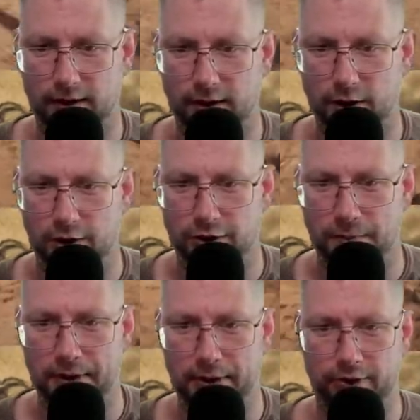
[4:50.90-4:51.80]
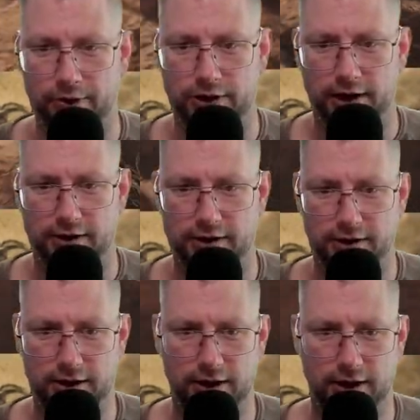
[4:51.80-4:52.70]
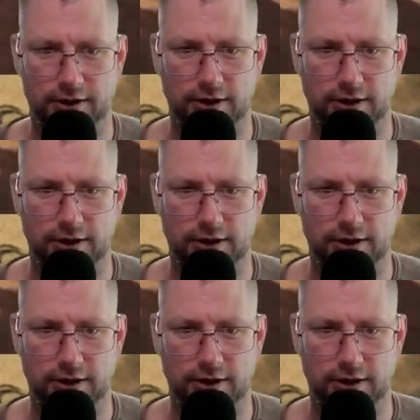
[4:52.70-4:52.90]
The builders, yes, that's actually